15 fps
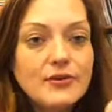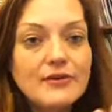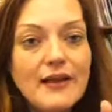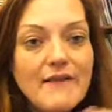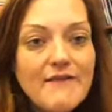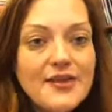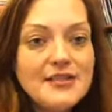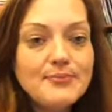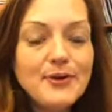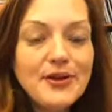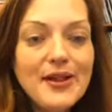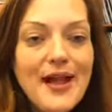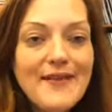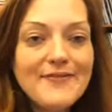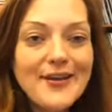Facebook
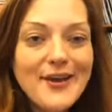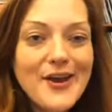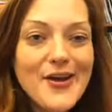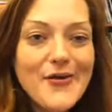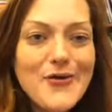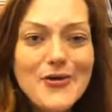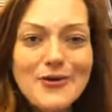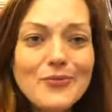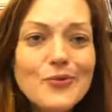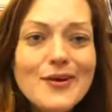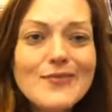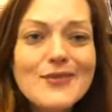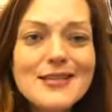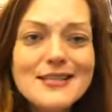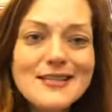Live video,
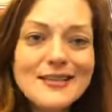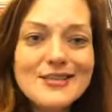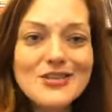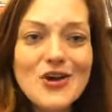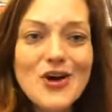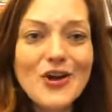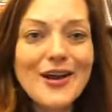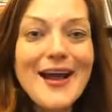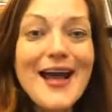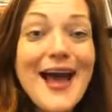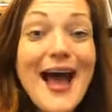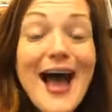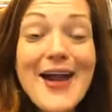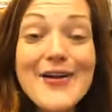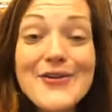whatever this thing is called,
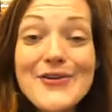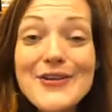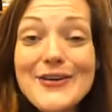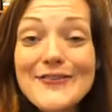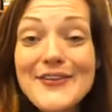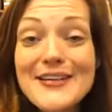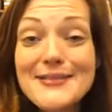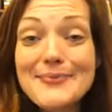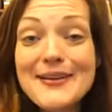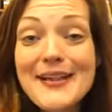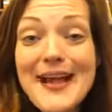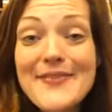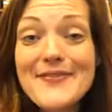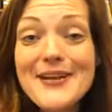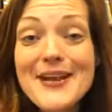an earlier Facebook
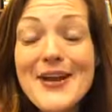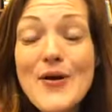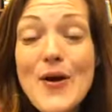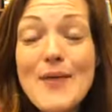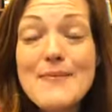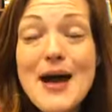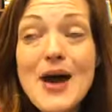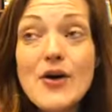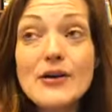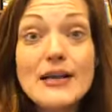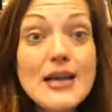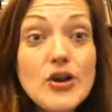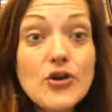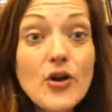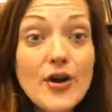Live video about
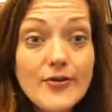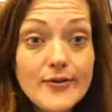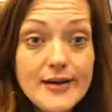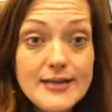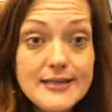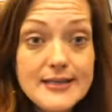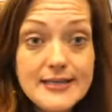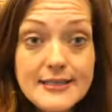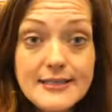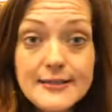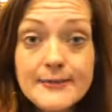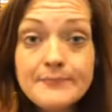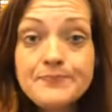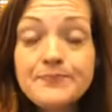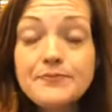kindergarten readiness.
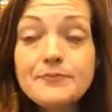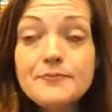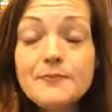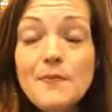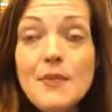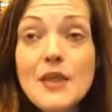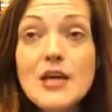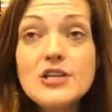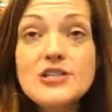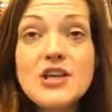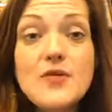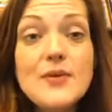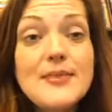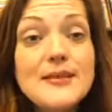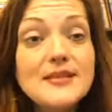
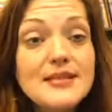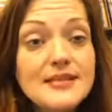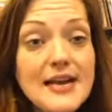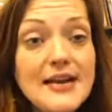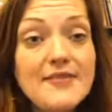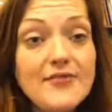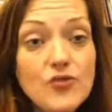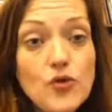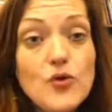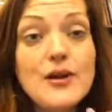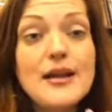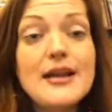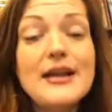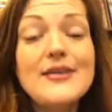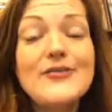So in the state of
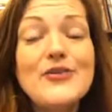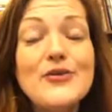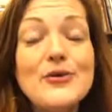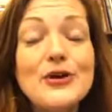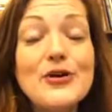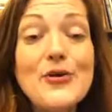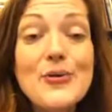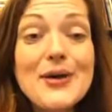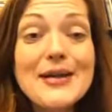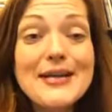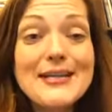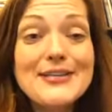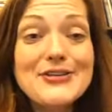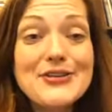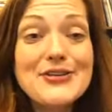Florida, if you are going
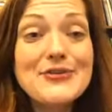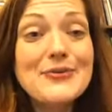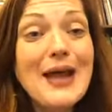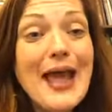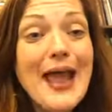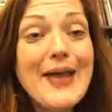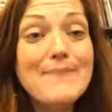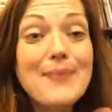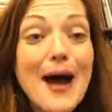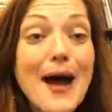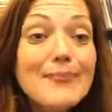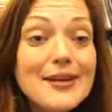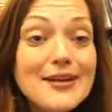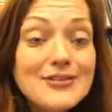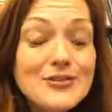into a
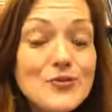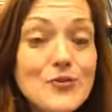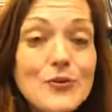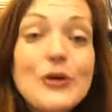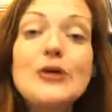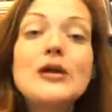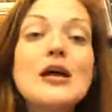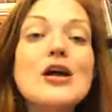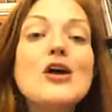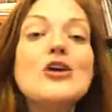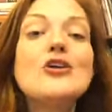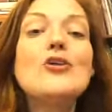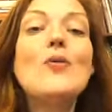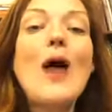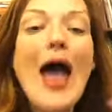public school,
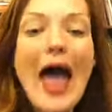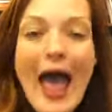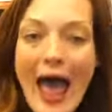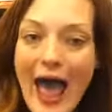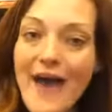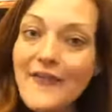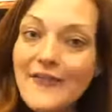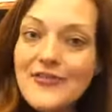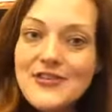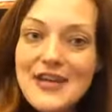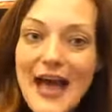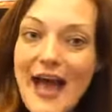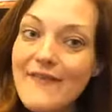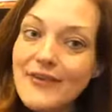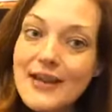you have to
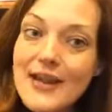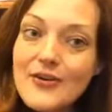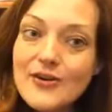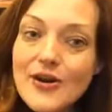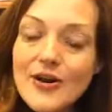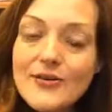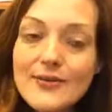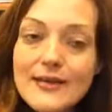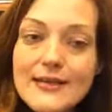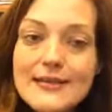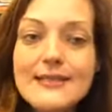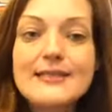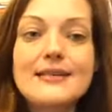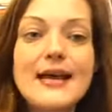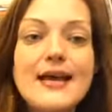have a kindergarten
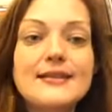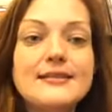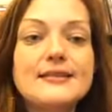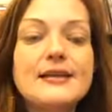readiness test.